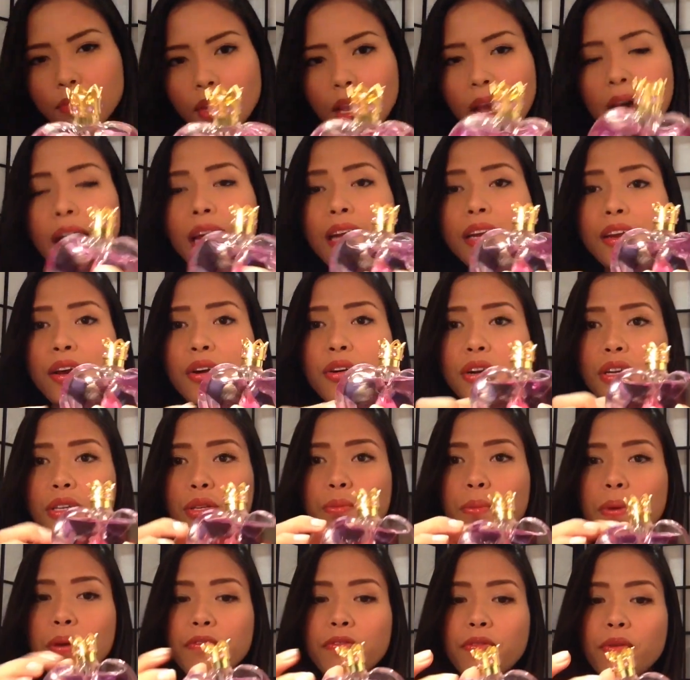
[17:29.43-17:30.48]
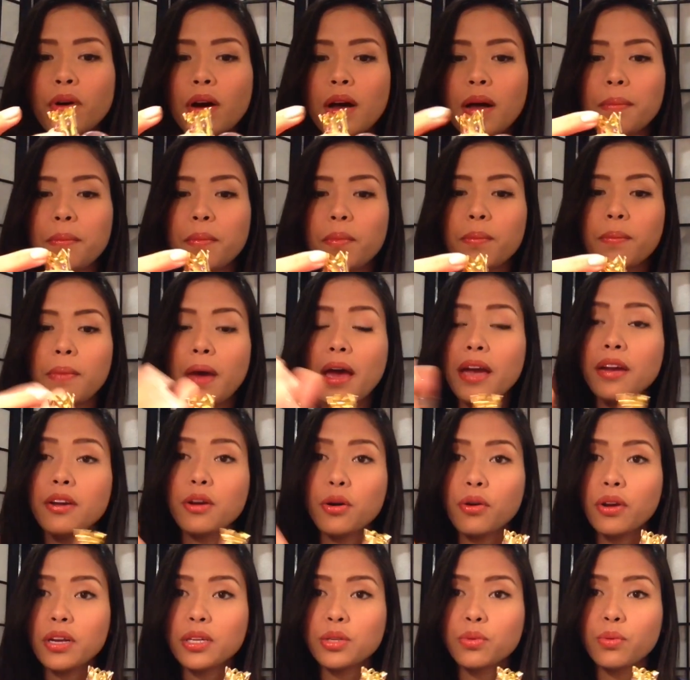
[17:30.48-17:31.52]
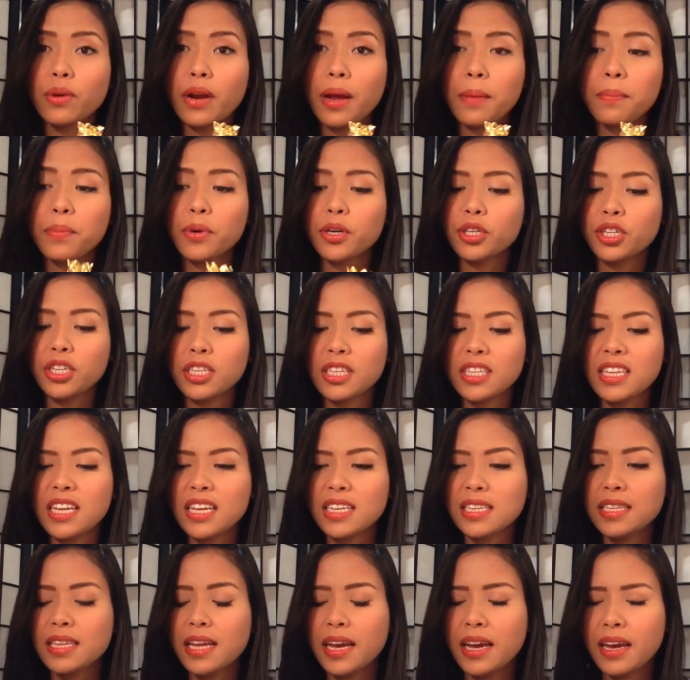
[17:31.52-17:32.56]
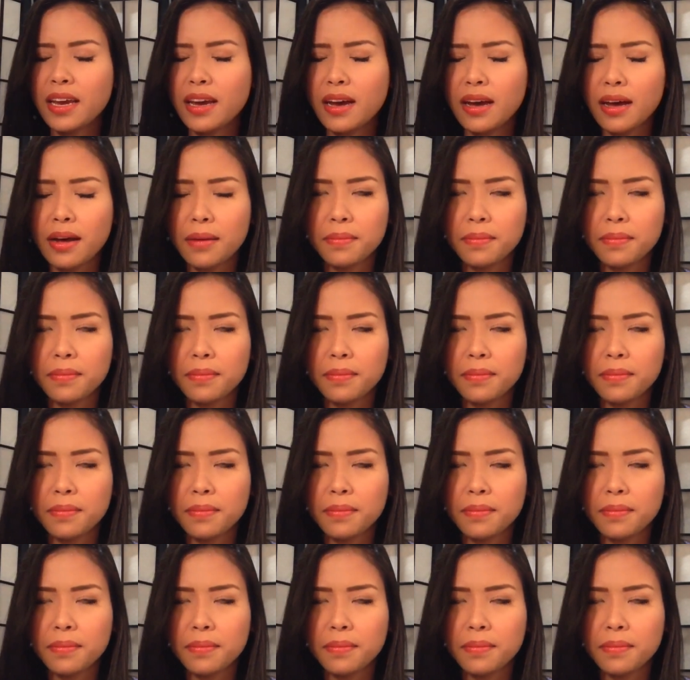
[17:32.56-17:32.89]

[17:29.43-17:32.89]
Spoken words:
I noticed when I purchased this, they